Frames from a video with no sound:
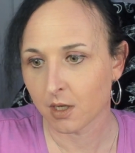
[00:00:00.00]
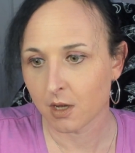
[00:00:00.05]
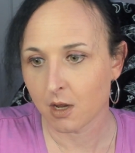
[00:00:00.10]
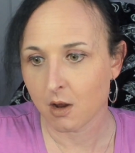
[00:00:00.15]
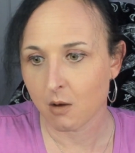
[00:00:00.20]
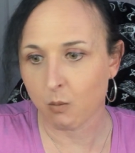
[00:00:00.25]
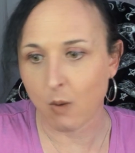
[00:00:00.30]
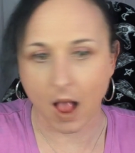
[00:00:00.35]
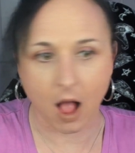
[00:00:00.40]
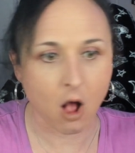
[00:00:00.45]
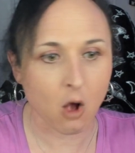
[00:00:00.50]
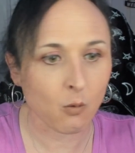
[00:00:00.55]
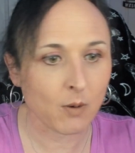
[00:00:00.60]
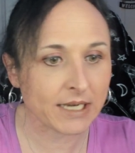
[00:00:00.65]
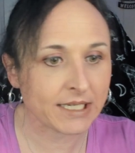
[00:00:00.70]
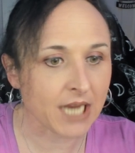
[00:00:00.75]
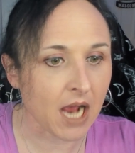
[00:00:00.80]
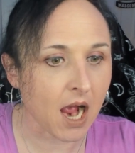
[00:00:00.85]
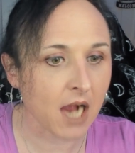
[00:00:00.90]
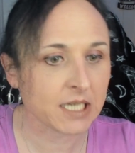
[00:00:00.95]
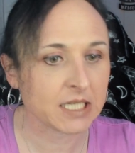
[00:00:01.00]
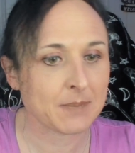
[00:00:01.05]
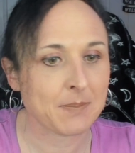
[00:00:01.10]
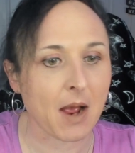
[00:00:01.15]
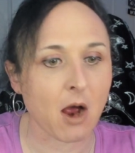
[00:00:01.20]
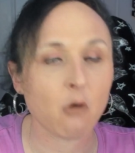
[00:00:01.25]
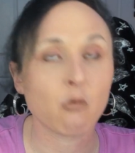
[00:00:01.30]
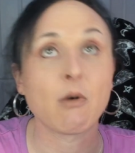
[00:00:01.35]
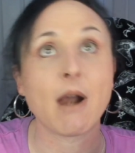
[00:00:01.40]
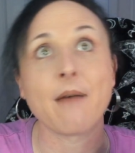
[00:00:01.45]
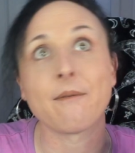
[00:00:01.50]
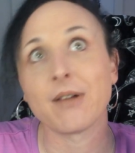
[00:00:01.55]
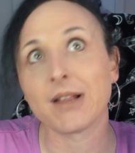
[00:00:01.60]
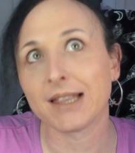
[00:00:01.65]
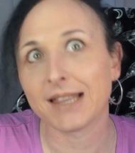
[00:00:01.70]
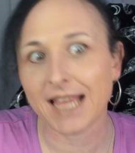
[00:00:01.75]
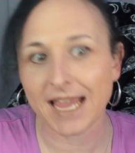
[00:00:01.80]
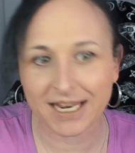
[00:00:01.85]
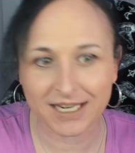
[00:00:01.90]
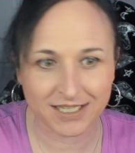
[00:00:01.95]
Well, we talked about
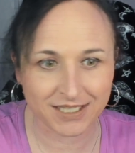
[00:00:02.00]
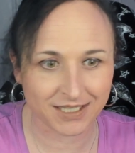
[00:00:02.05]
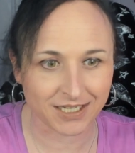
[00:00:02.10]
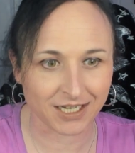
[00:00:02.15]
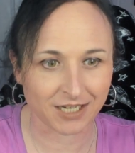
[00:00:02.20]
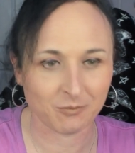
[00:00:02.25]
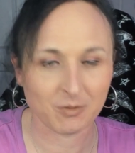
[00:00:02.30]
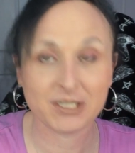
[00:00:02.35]
revelation.